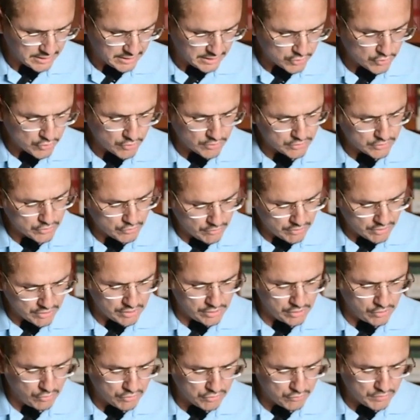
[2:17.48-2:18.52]
You are
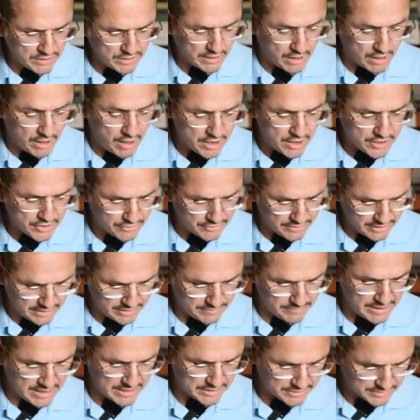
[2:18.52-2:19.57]
clothed with honor
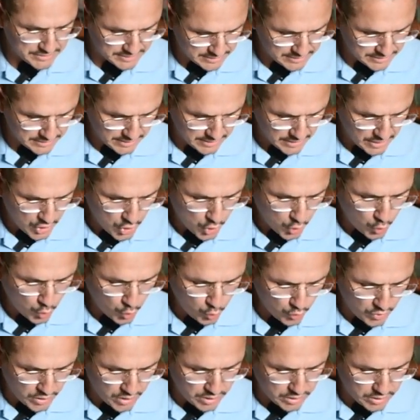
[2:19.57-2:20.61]
and majesty,
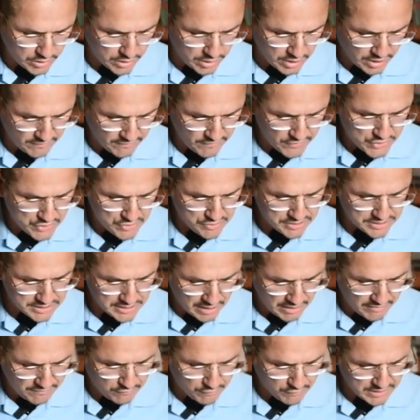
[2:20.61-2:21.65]
who cover
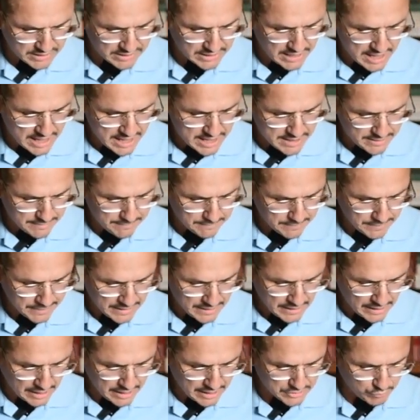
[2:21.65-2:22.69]
yourself with light
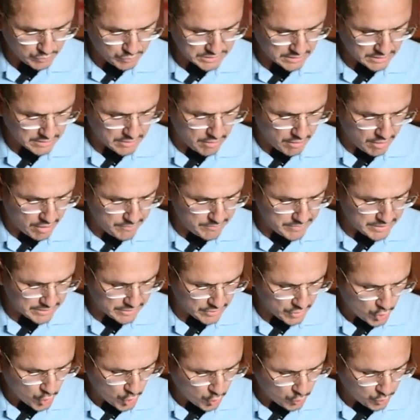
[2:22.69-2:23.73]
as with a garment,
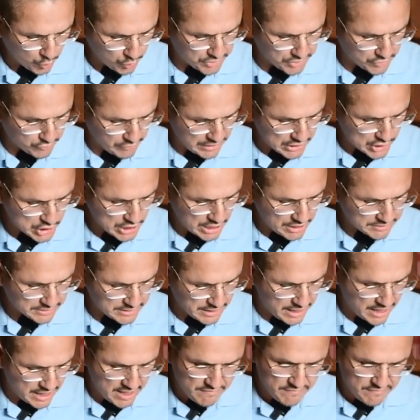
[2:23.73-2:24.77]
who stretch out
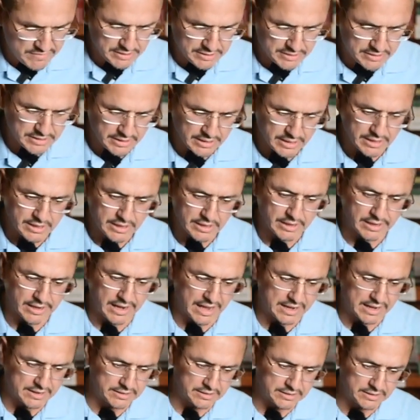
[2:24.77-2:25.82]
the heavens
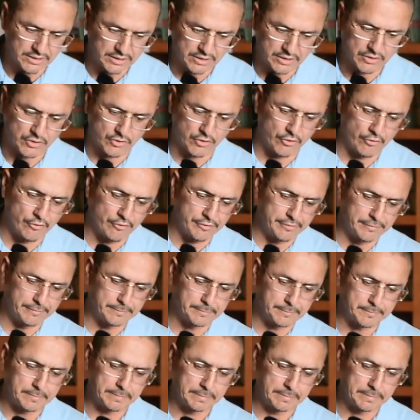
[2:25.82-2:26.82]
like a curtain."